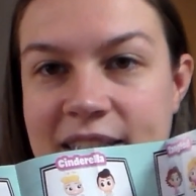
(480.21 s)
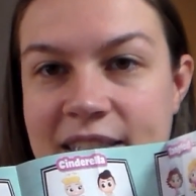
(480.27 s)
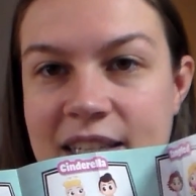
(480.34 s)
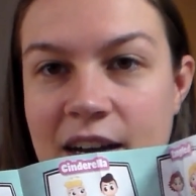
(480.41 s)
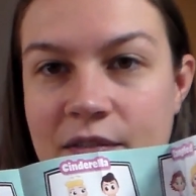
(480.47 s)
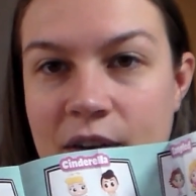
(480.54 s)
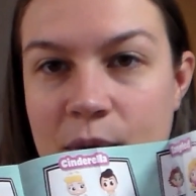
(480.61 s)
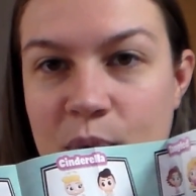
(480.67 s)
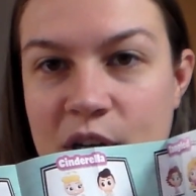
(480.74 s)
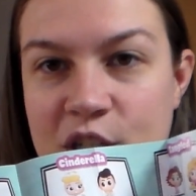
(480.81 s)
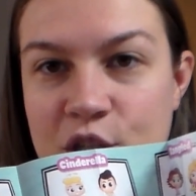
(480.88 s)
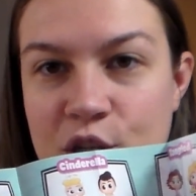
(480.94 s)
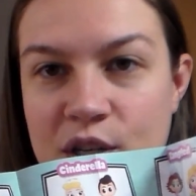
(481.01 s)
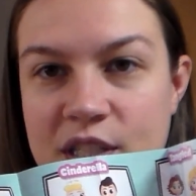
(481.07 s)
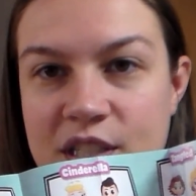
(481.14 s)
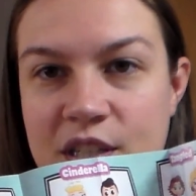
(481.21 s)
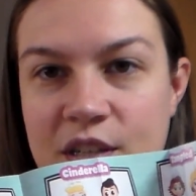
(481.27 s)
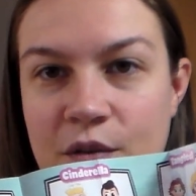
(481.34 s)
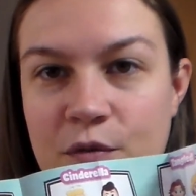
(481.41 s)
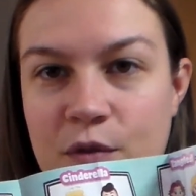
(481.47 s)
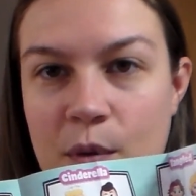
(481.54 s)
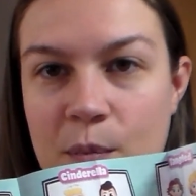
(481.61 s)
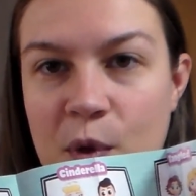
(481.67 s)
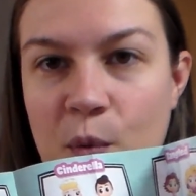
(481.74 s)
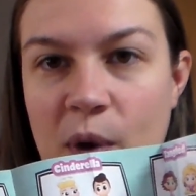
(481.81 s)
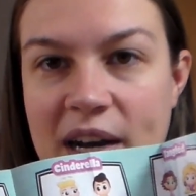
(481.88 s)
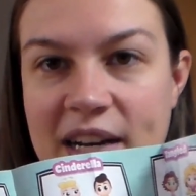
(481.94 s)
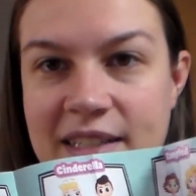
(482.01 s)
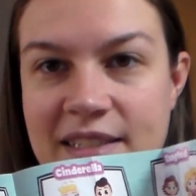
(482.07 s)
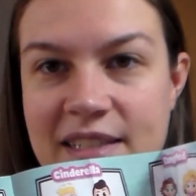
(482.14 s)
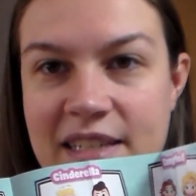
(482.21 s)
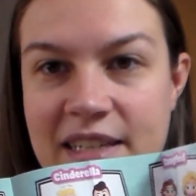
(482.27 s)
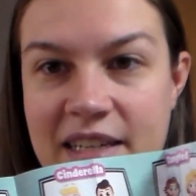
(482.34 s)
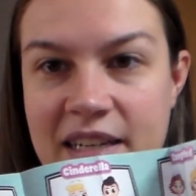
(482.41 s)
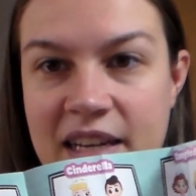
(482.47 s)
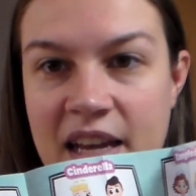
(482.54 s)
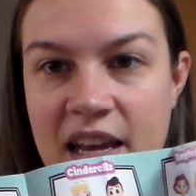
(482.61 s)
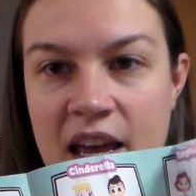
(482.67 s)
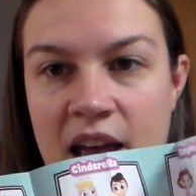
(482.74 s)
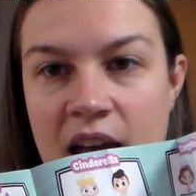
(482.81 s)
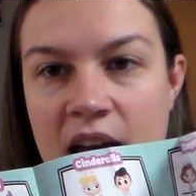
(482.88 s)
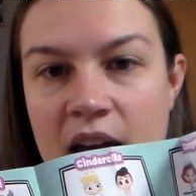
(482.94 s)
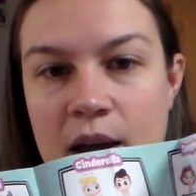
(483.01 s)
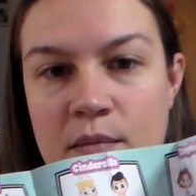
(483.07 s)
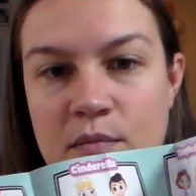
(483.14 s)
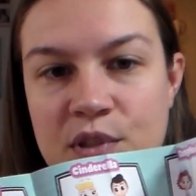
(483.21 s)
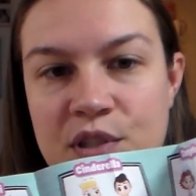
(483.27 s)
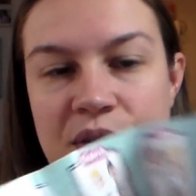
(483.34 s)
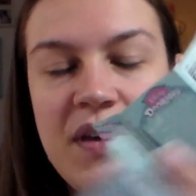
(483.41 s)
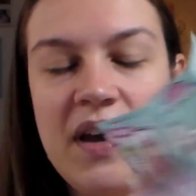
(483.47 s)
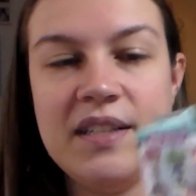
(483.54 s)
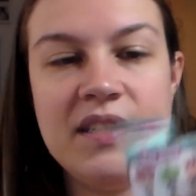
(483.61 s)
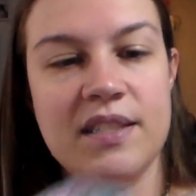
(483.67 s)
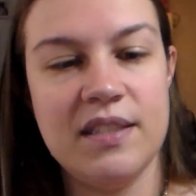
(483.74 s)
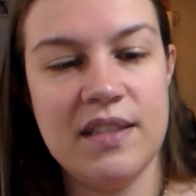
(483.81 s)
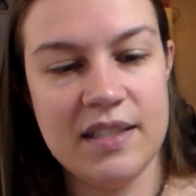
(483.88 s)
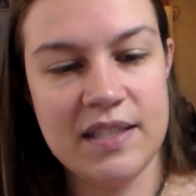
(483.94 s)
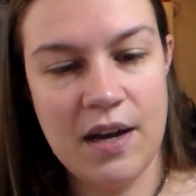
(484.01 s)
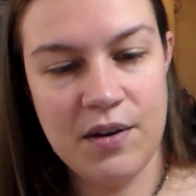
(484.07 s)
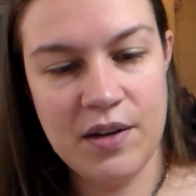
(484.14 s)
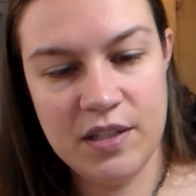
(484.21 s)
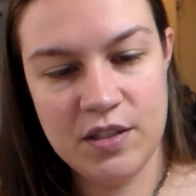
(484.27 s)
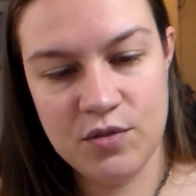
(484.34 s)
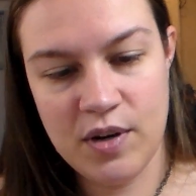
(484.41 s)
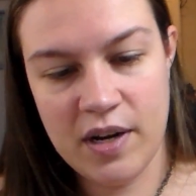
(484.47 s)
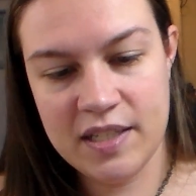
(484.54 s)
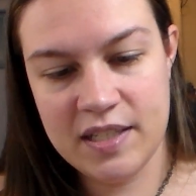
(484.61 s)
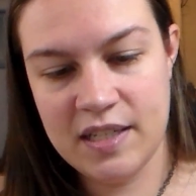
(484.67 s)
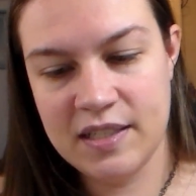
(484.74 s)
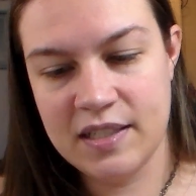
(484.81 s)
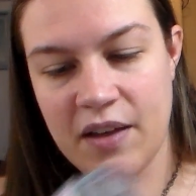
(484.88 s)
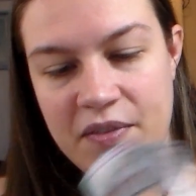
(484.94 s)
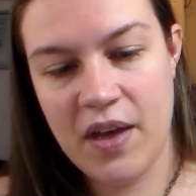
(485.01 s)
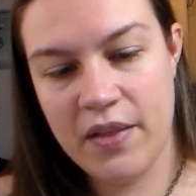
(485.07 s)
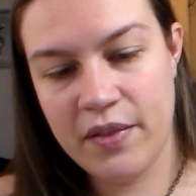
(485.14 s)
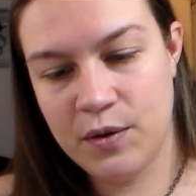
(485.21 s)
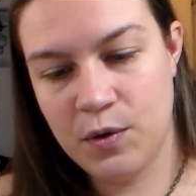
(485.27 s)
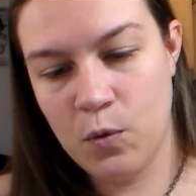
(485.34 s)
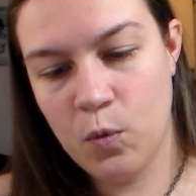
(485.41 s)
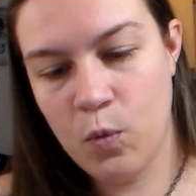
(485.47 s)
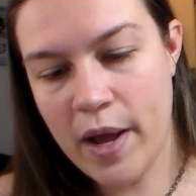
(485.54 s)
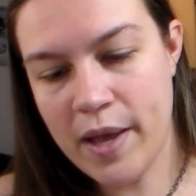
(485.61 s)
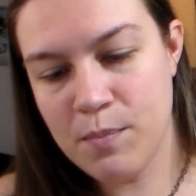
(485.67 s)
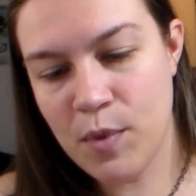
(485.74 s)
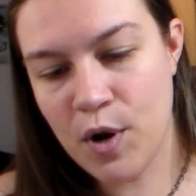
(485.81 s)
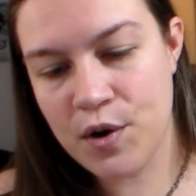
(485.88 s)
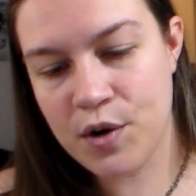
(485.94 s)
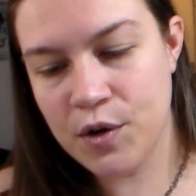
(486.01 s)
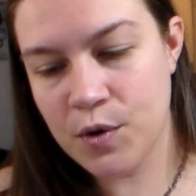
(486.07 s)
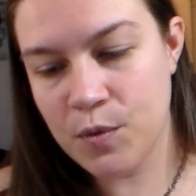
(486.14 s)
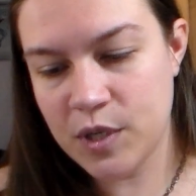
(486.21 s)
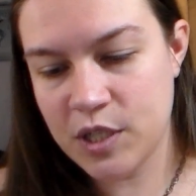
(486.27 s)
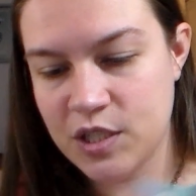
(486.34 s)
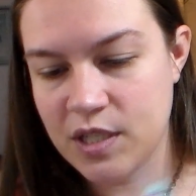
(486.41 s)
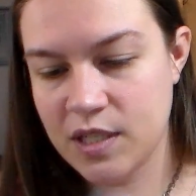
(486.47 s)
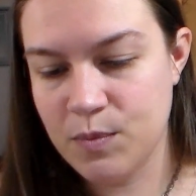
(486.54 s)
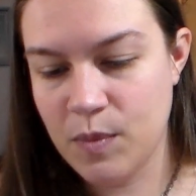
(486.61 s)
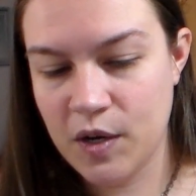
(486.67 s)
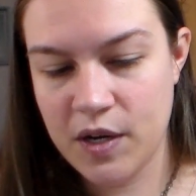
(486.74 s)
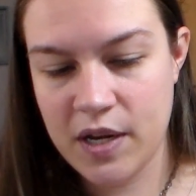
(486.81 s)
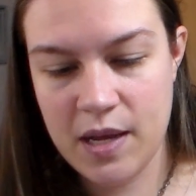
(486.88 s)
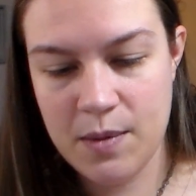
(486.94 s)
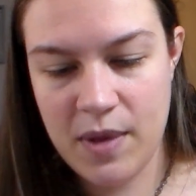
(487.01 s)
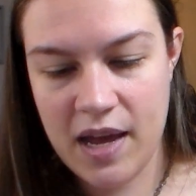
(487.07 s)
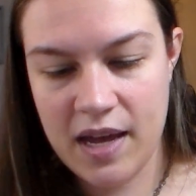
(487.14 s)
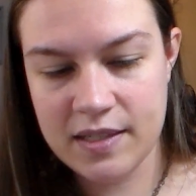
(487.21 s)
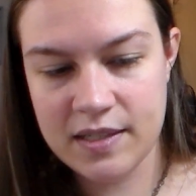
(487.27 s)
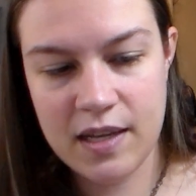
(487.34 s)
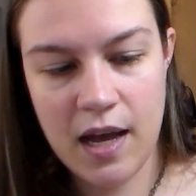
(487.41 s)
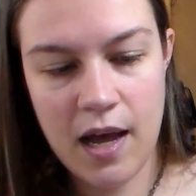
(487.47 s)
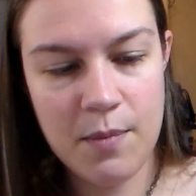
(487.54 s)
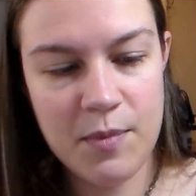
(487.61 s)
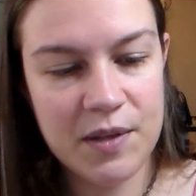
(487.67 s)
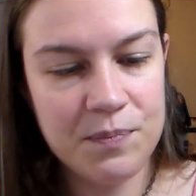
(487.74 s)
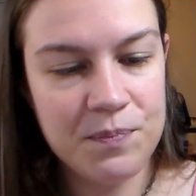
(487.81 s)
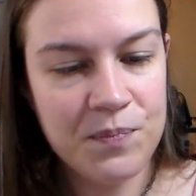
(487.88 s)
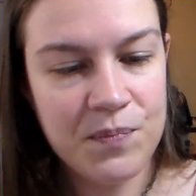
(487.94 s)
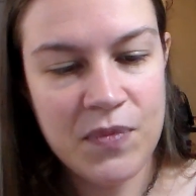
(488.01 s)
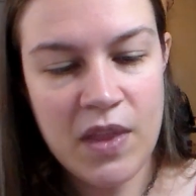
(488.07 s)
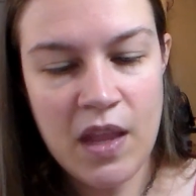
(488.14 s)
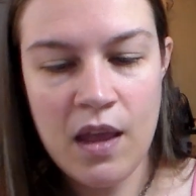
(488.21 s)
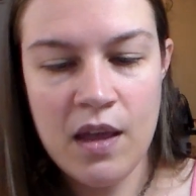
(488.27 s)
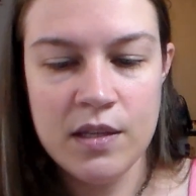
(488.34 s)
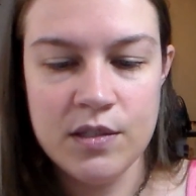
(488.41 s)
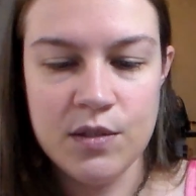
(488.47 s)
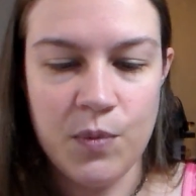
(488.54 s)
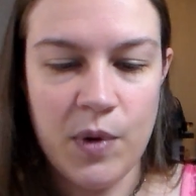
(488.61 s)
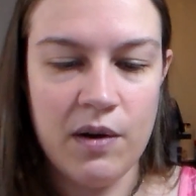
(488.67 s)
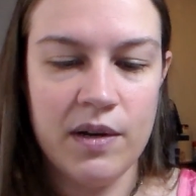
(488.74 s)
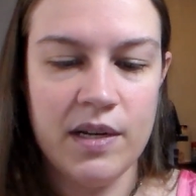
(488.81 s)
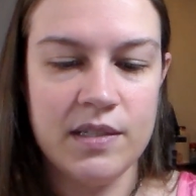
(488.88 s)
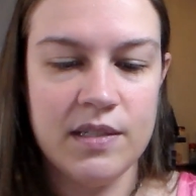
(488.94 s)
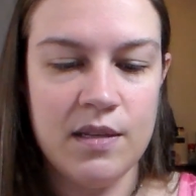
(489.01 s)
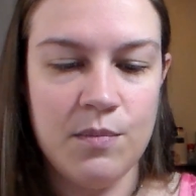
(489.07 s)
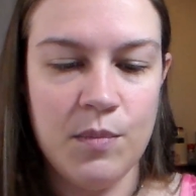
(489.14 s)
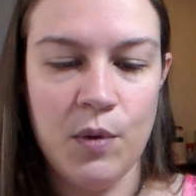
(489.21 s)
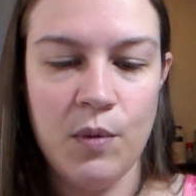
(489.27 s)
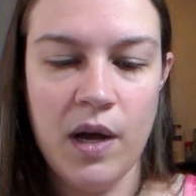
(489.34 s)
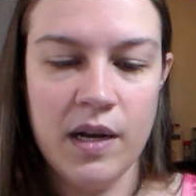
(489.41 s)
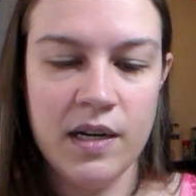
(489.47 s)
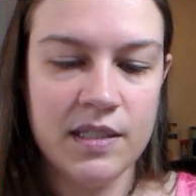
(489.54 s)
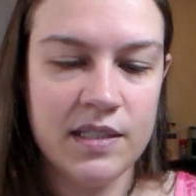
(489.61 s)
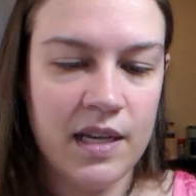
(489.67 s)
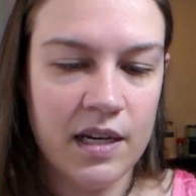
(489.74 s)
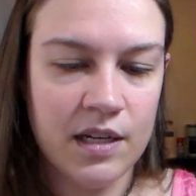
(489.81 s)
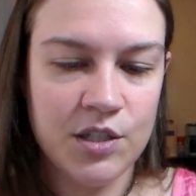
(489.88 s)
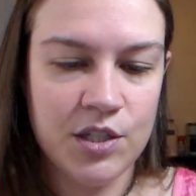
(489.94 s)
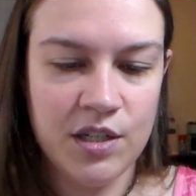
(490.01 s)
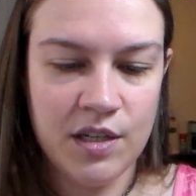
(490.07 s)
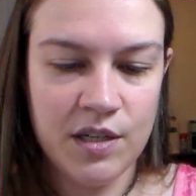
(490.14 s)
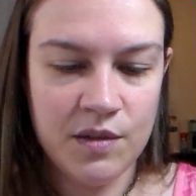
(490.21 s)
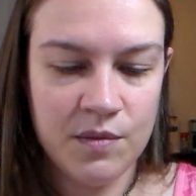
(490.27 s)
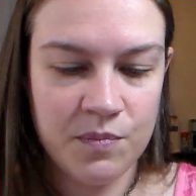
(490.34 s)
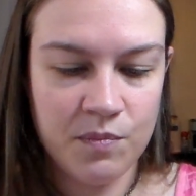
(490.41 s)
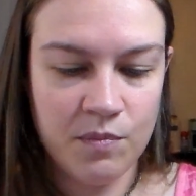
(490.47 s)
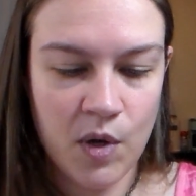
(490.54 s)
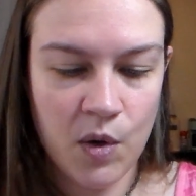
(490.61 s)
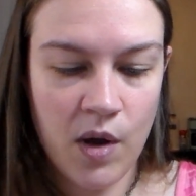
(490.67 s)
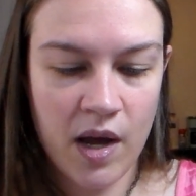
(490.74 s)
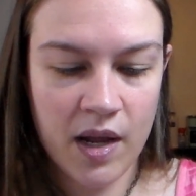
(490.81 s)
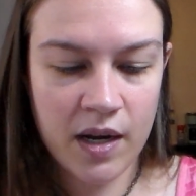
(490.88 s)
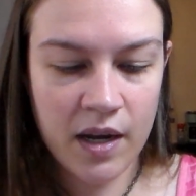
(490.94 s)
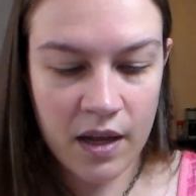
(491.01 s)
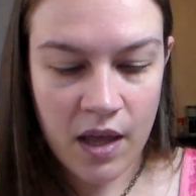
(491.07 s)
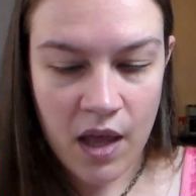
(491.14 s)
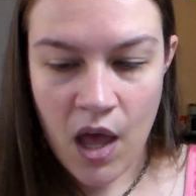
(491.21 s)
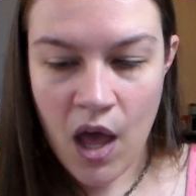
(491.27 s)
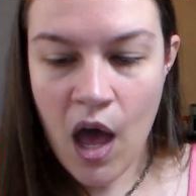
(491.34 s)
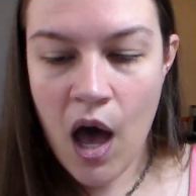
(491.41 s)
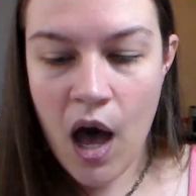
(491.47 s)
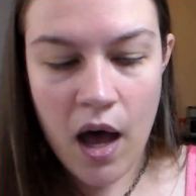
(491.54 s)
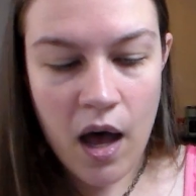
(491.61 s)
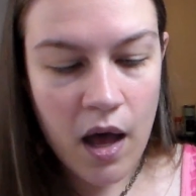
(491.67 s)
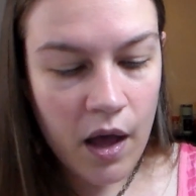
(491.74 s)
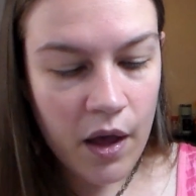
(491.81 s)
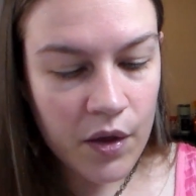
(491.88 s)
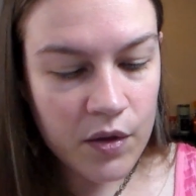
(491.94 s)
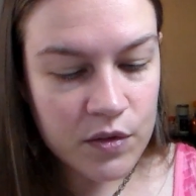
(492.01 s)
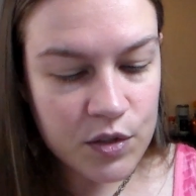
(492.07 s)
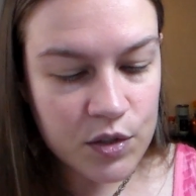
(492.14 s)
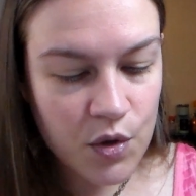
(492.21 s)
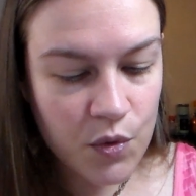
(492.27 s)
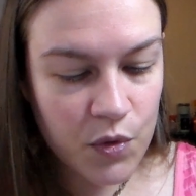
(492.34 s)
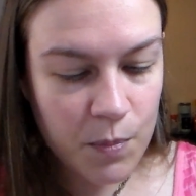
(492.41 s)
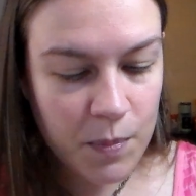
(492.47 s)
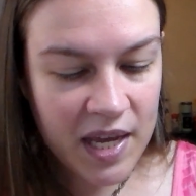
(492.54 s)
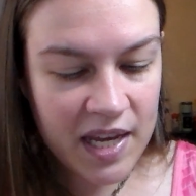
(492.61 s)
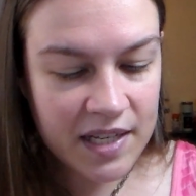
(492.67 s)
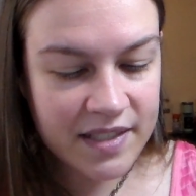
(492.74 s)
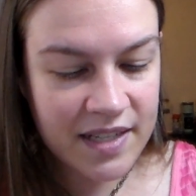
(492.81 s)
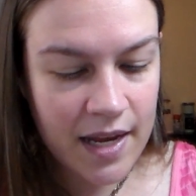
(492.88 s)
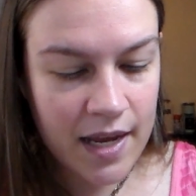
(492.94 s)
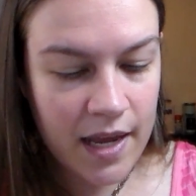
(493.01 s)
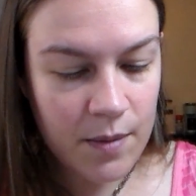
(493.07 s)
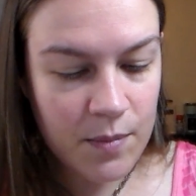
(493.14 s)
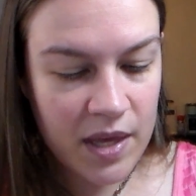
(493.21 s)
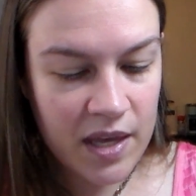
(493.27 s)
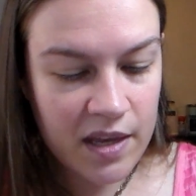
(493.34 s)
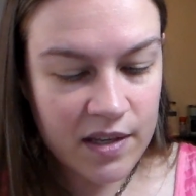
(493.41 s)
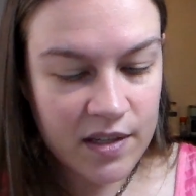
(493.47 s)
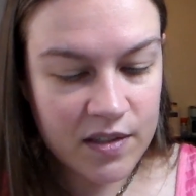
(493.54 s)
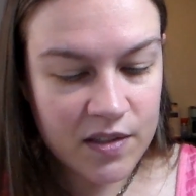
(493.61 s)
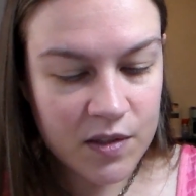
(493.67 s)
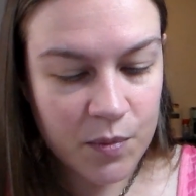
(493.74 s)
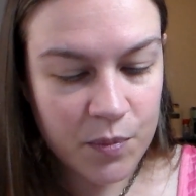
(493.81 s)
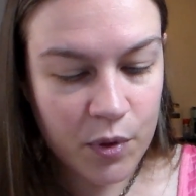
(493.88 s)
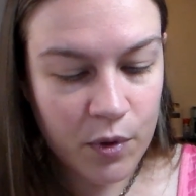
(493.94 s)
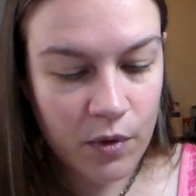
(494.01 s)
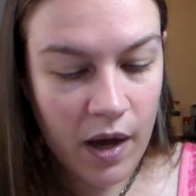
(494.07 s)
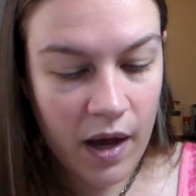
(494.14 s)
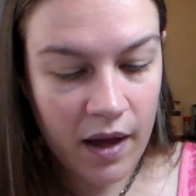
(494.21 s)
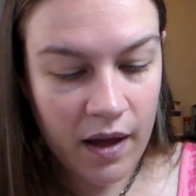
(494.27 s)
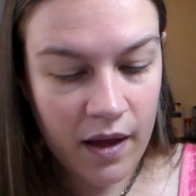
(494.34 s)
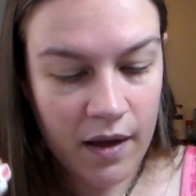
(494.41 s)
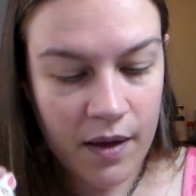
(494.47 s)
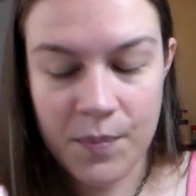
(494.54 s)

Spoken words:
and stuff. I'm pretty sure it's, you know, from the wedding scene. So that's how he's dressed. He's got that little white marker, which does mark him as common. So where is the Moana section? Moana, so the pig's name is Pua,